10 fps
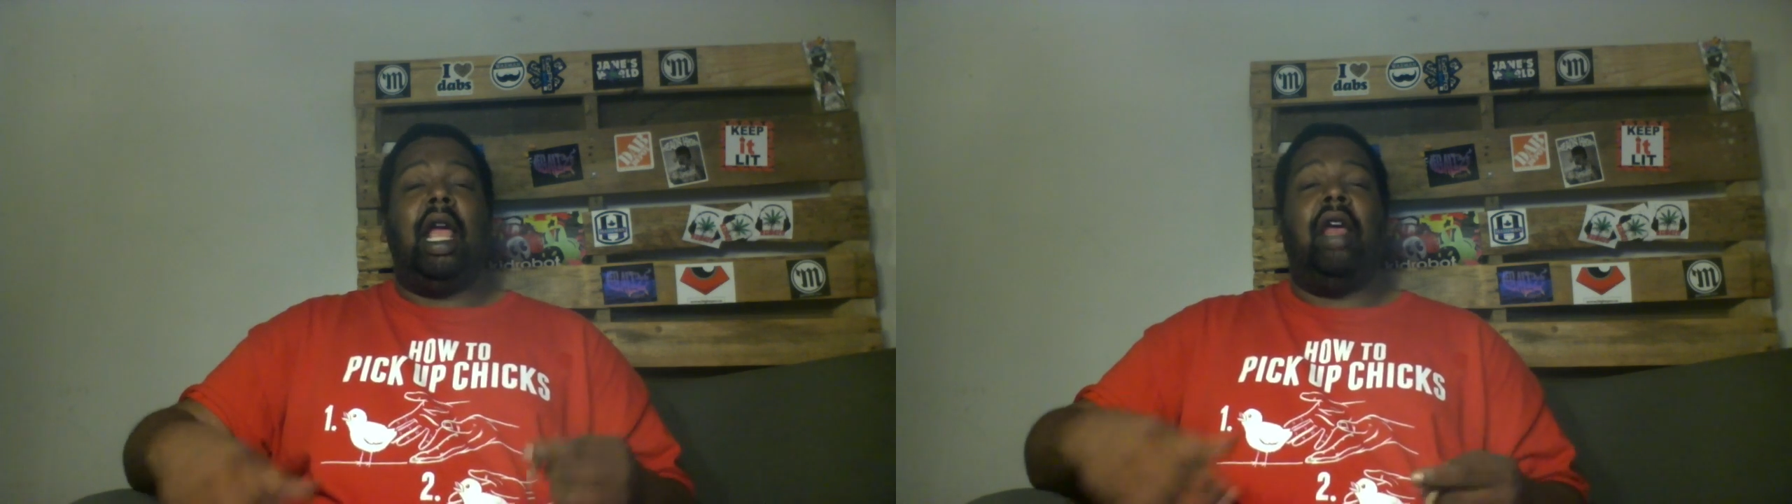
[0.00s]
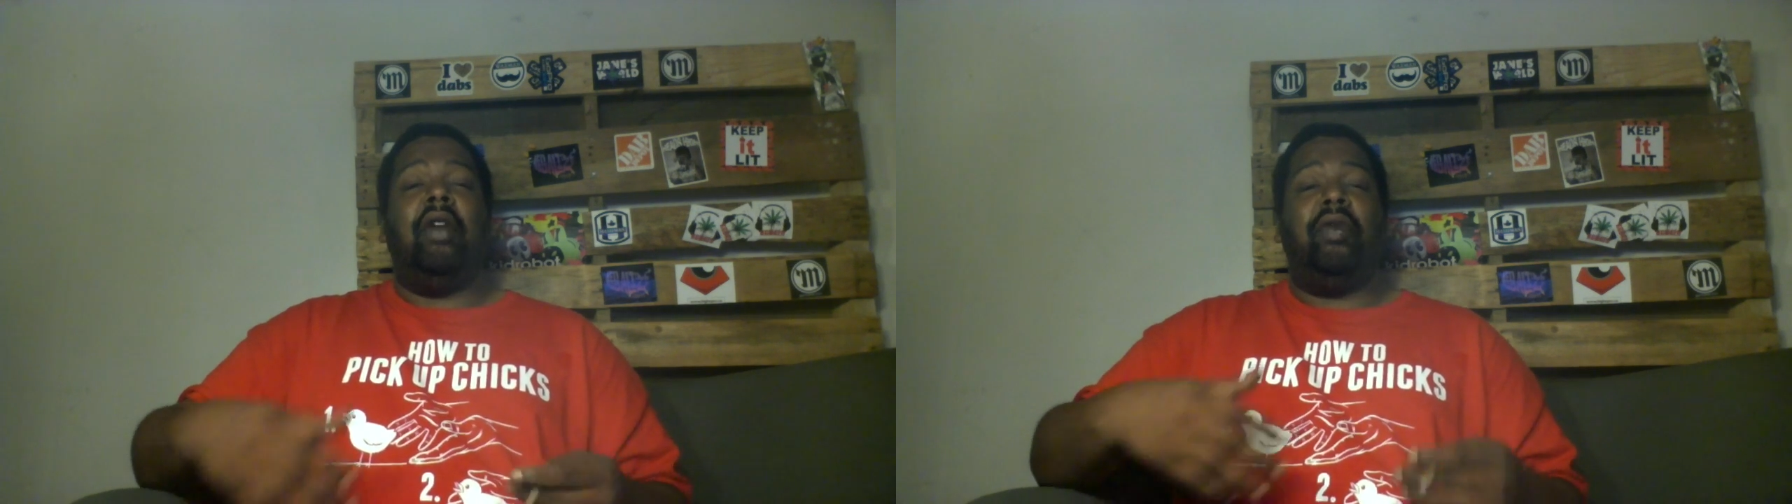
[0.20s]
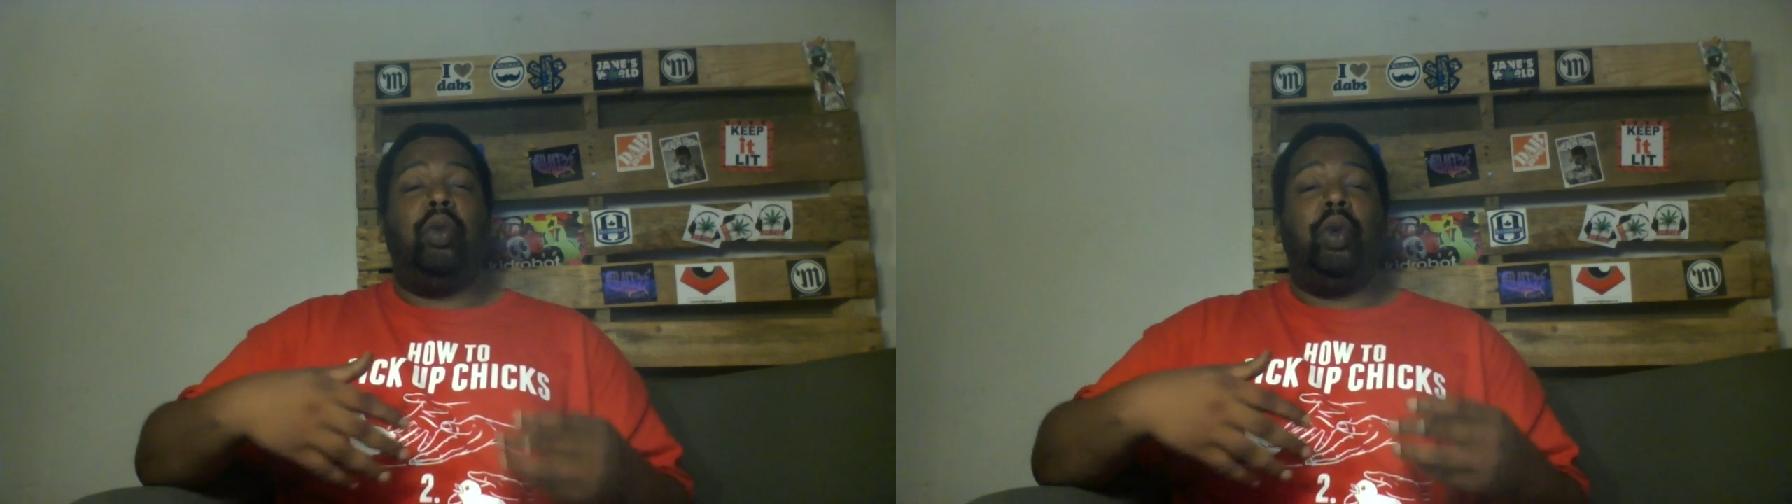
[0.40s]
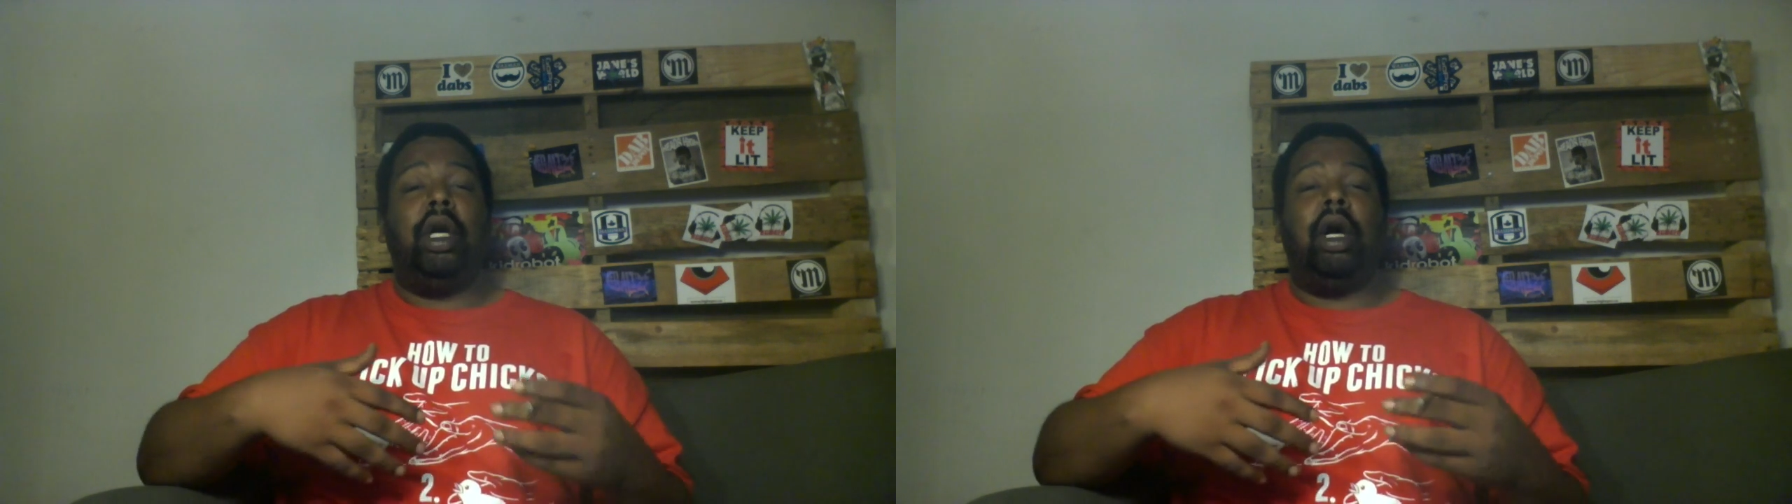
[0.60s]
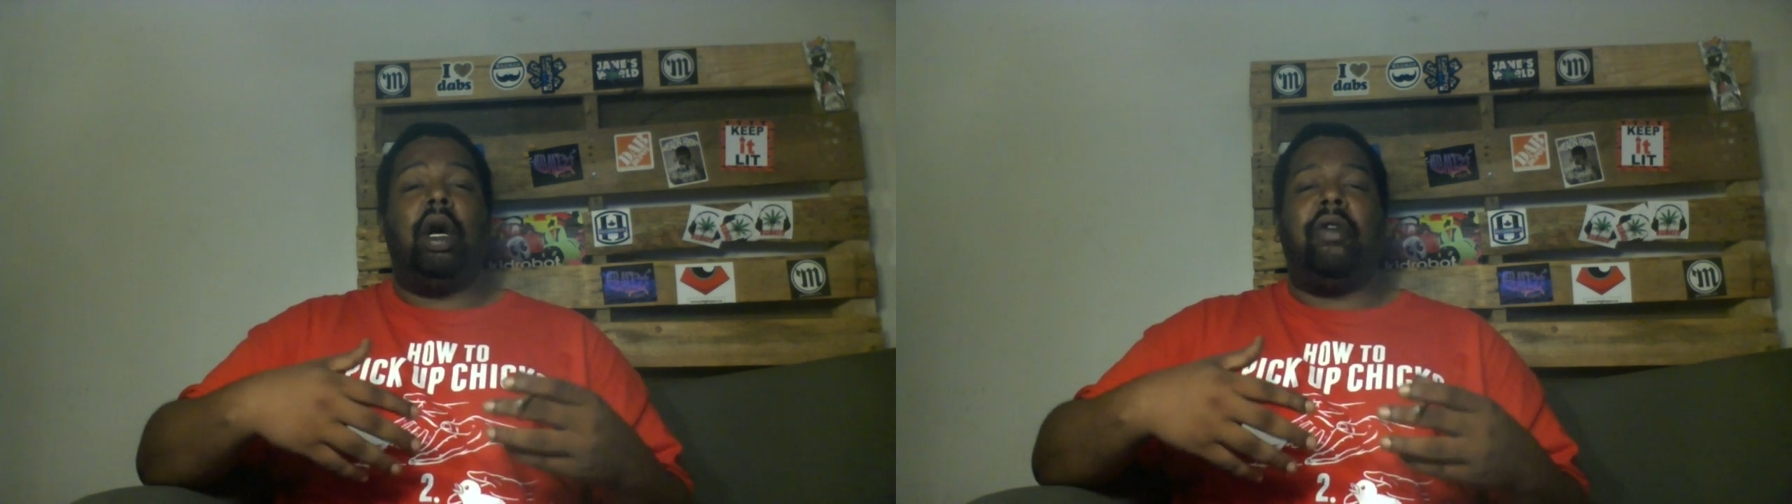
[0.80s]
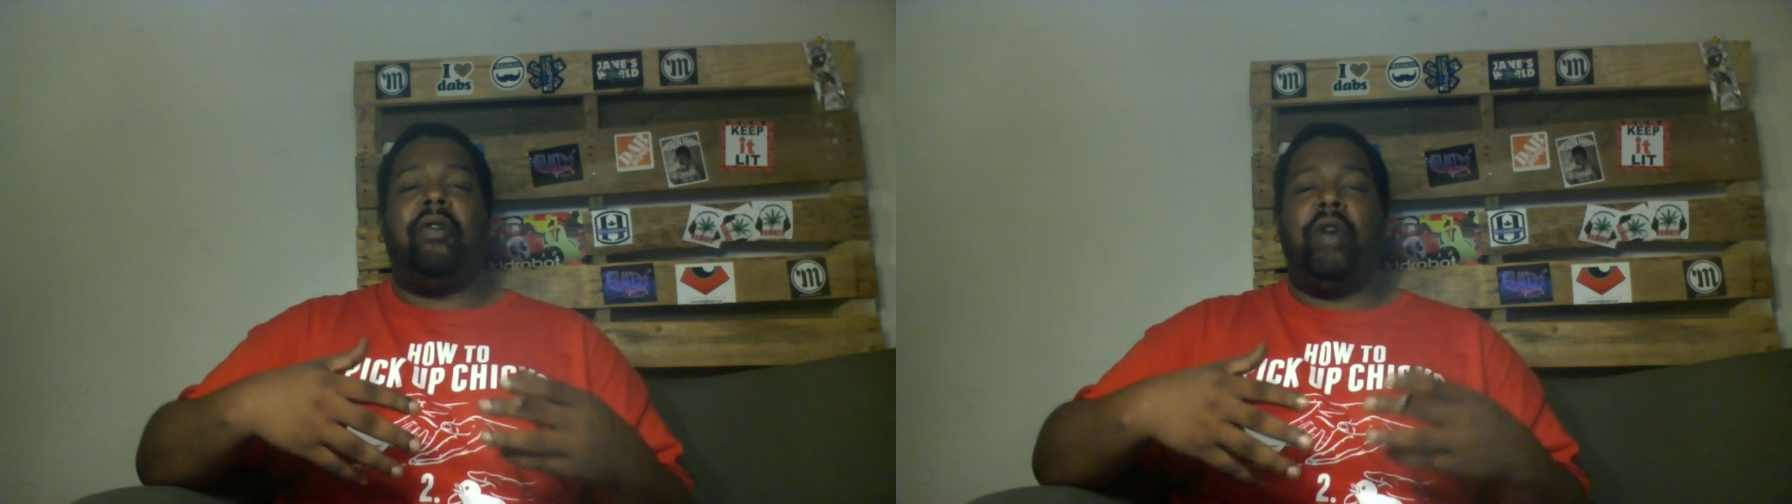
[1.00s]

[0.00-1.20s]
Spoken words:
if we are